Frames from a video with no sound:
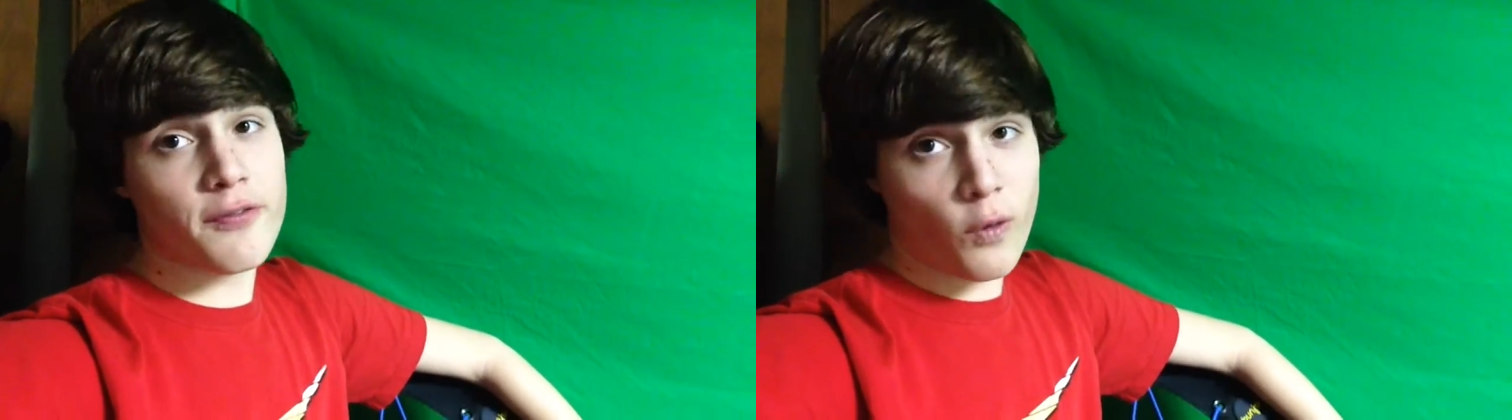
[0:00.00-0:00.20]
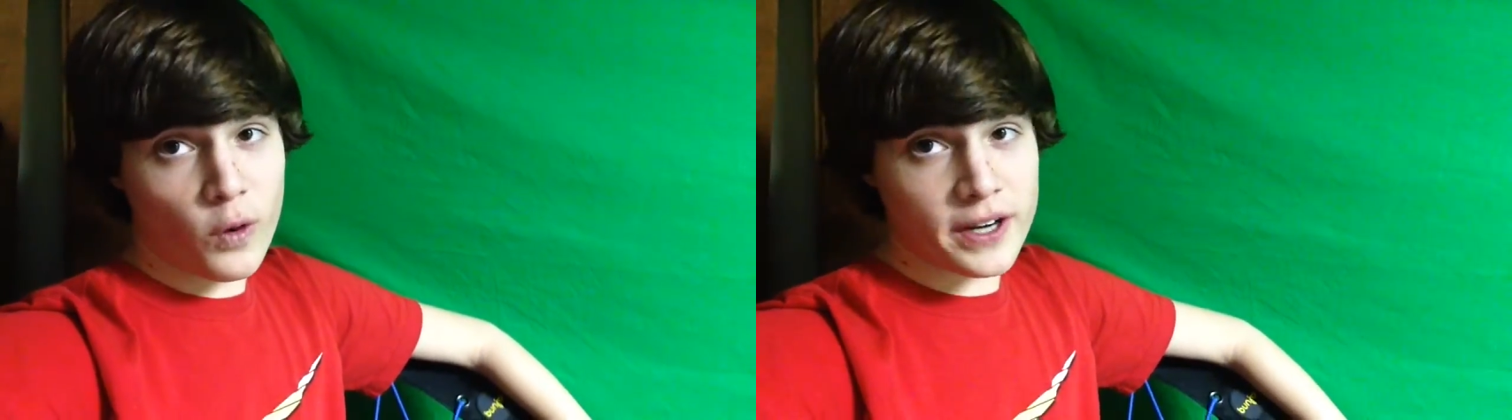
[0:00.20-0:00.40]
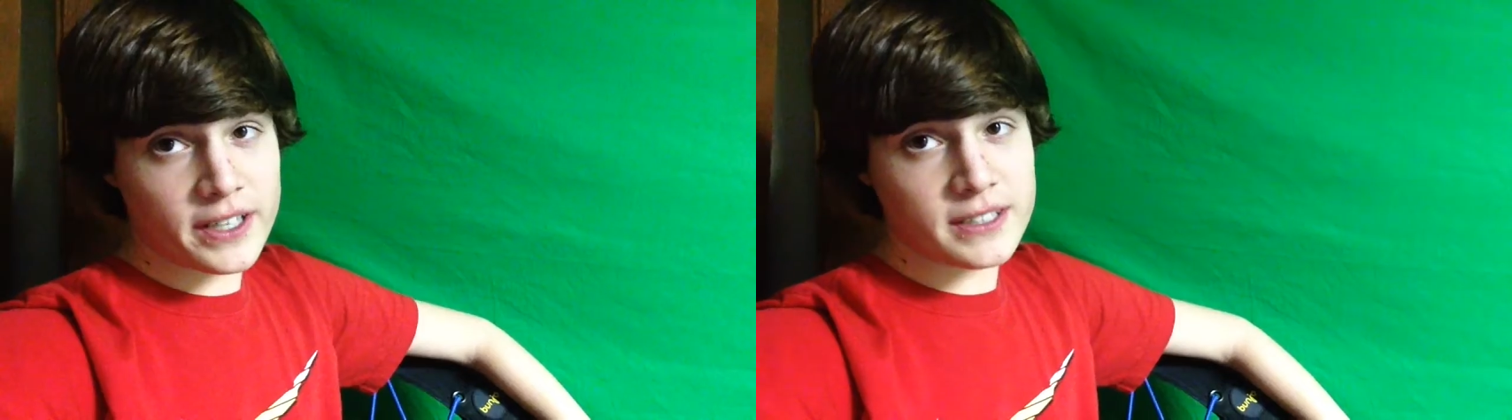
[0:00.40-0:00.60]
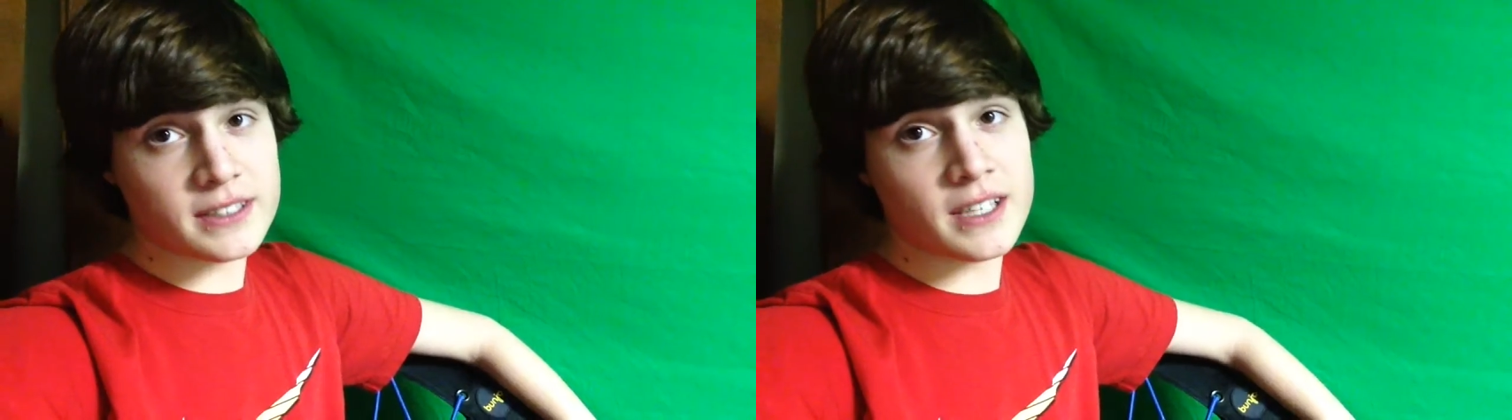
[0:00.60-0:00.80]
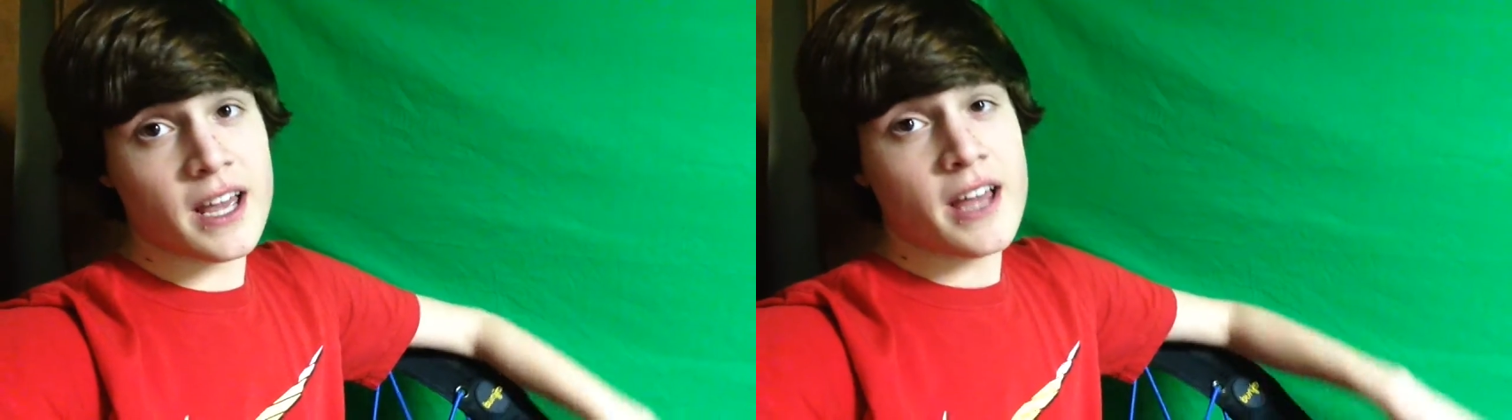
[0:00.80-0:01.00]

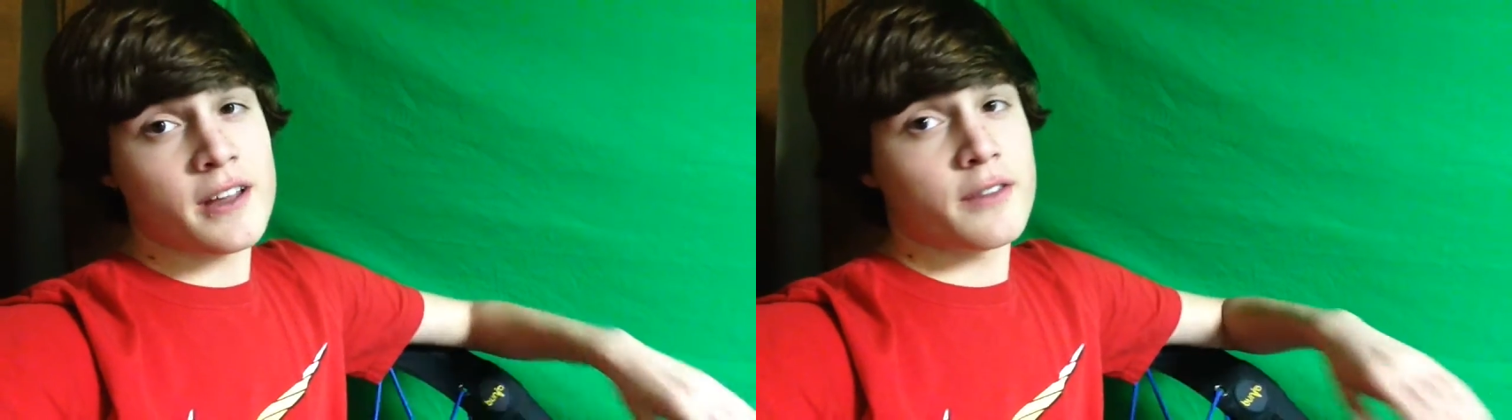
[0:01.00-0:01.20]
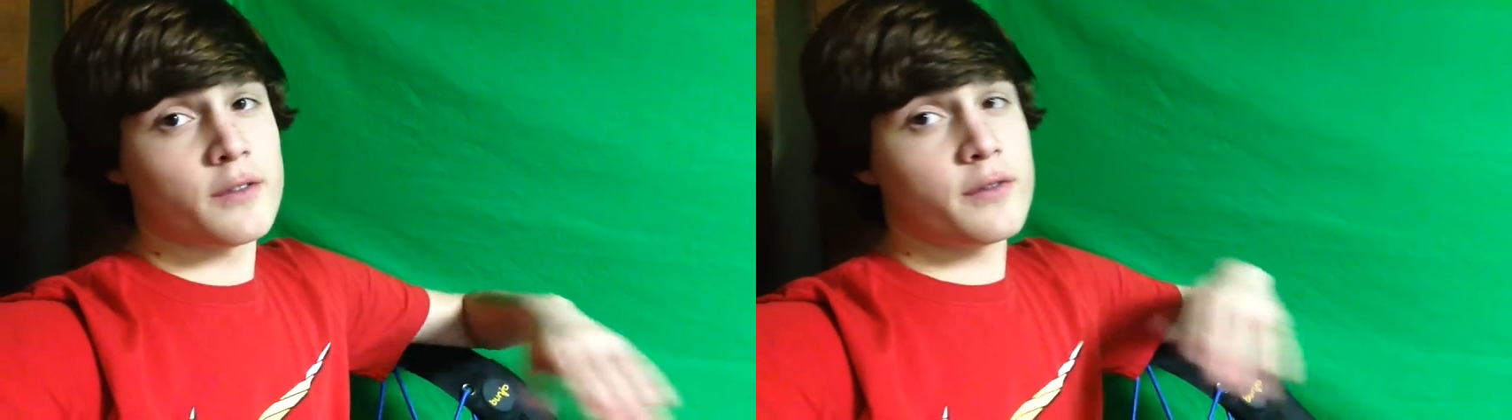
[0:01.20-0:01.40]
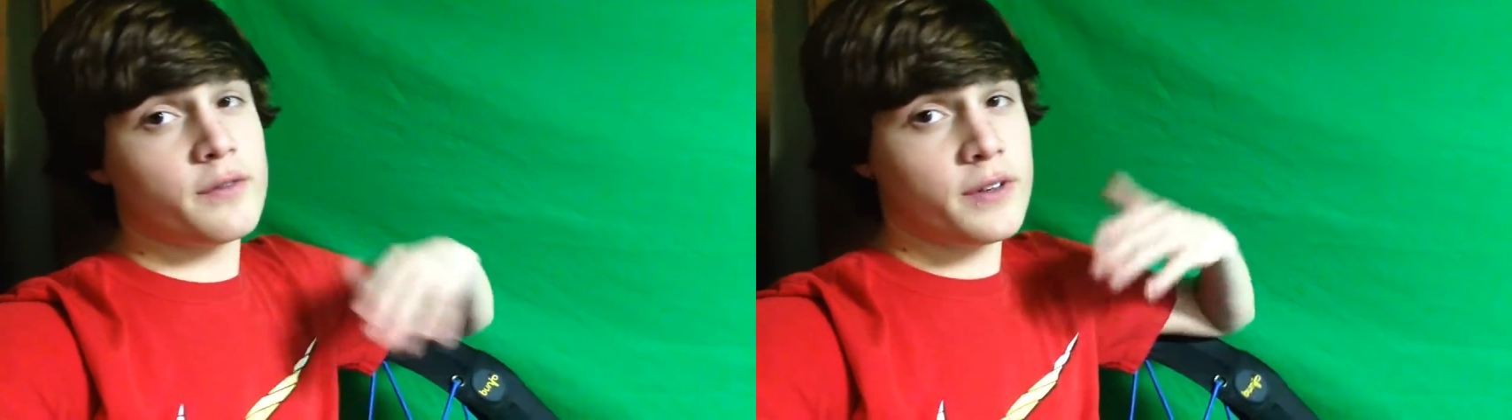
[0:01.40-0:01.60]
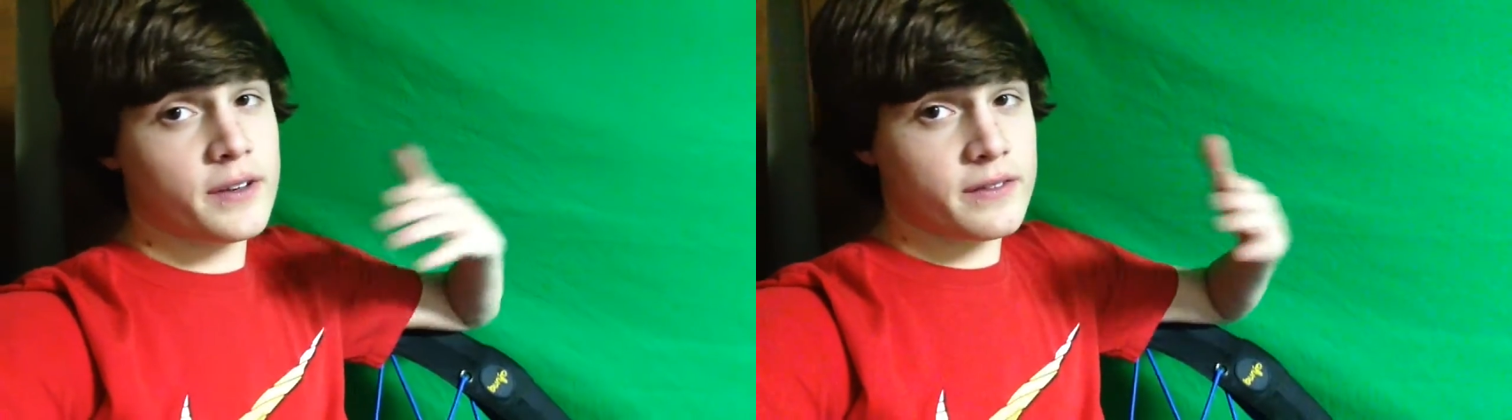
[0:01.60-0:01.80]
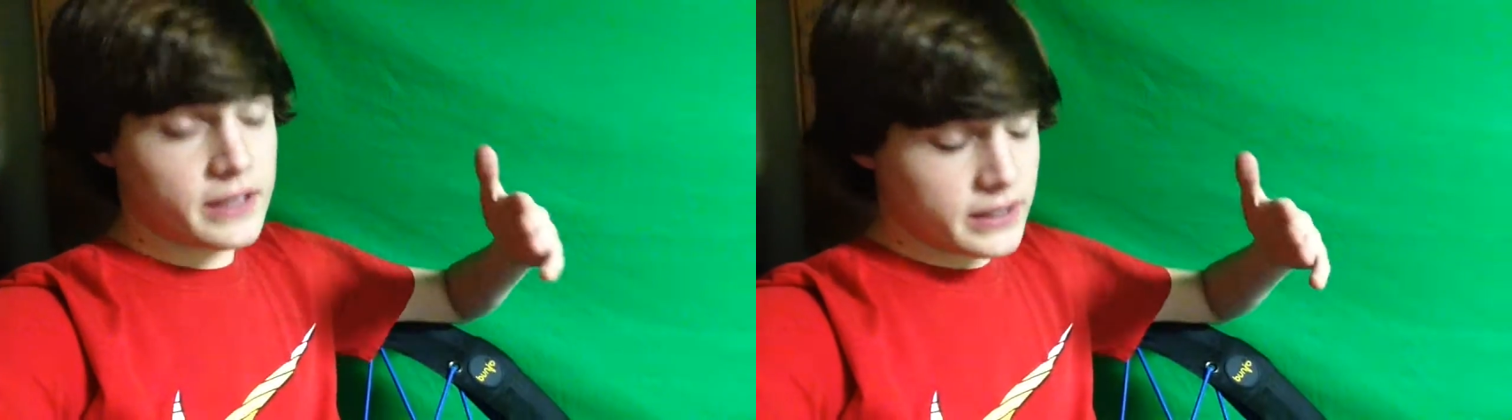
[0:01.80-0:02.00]
40s through
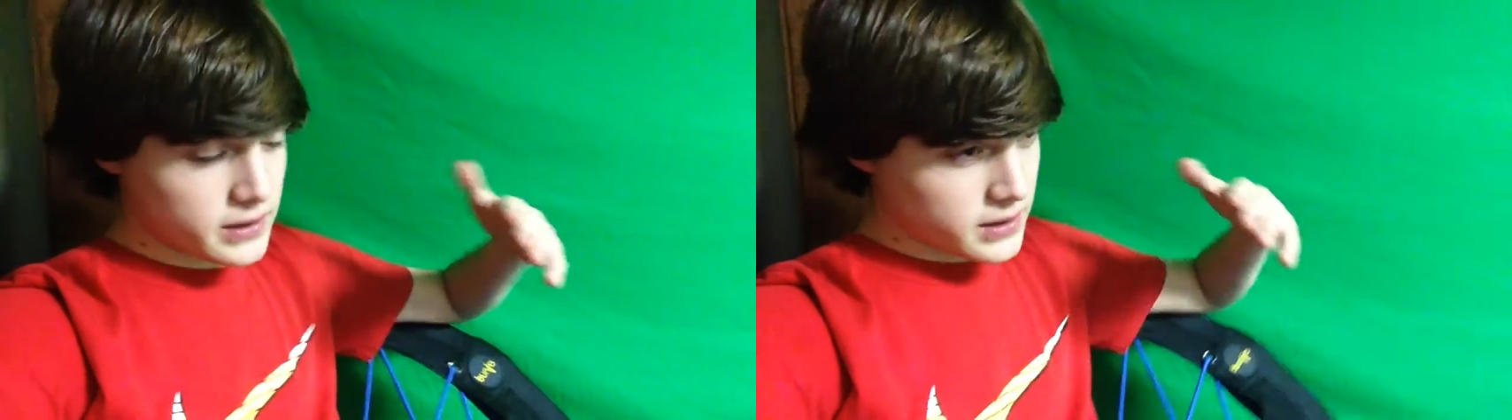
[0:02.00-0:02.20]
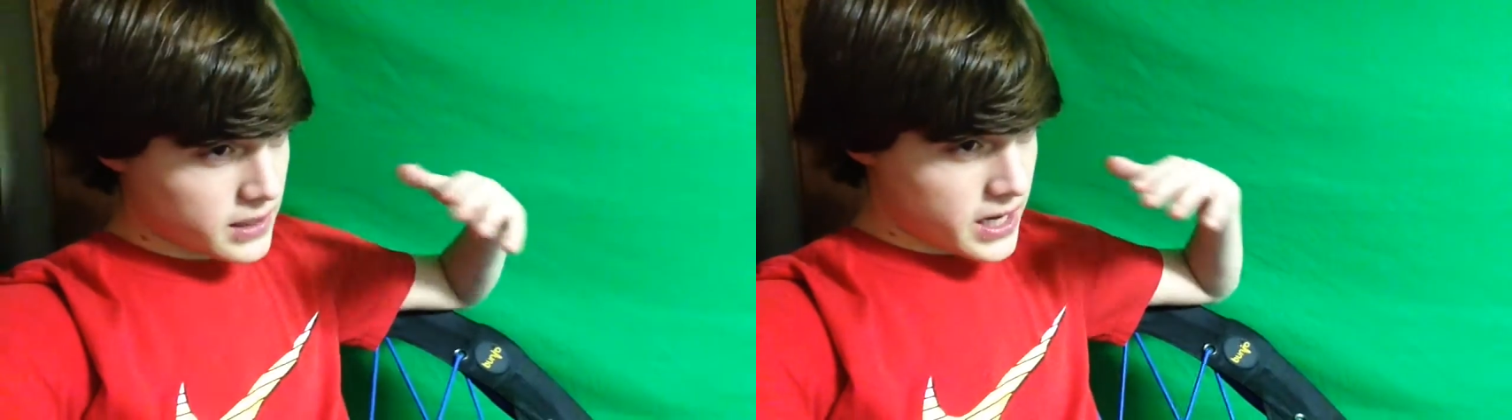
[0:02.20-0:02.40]
50s,